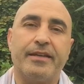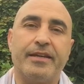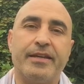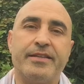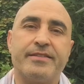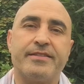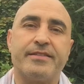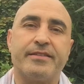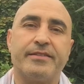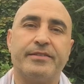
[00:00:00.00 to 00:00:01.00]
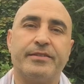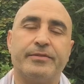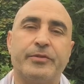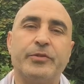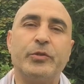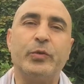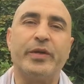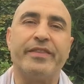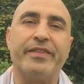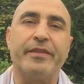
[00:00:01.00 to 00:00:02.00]
is to do
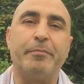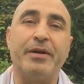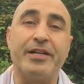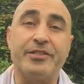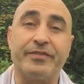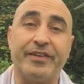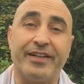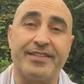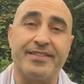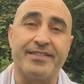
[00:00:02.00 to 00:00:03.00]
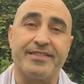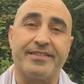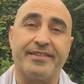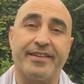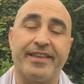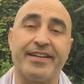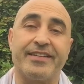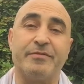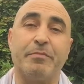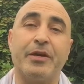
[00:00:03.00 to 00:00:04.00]
with the part of us that
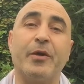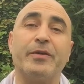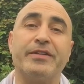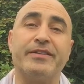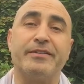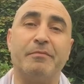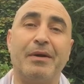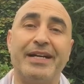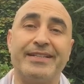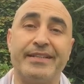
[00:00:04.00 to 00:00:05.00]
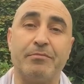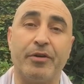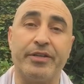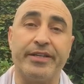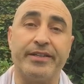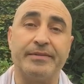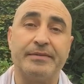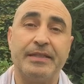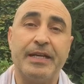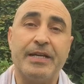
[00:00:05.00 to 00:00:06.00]
is beyond mind and body.
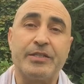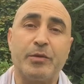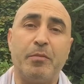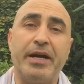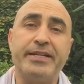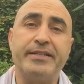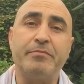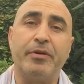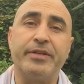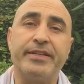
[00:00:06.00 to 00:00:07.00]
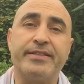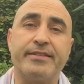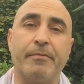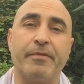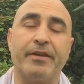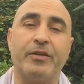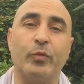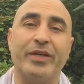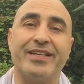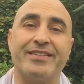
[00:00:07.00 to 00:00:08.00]
So mind and body is something
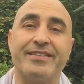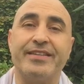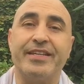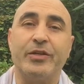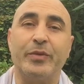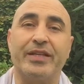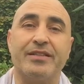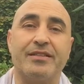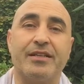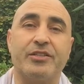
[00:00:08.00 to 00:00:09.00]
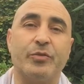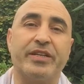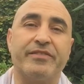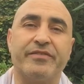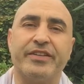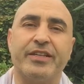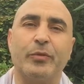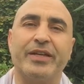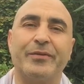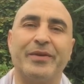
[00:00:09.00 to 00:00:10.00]
we can see, we can touch, we can feel,
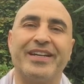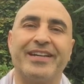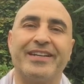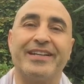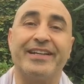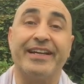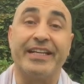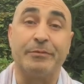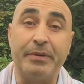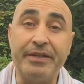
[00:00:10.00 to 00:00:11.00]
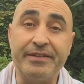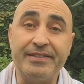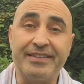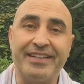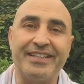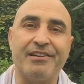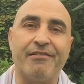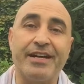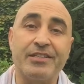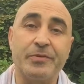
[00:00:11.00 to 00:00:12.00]
we can experience and
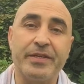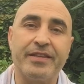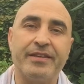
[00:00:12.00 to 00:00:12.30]
interact with.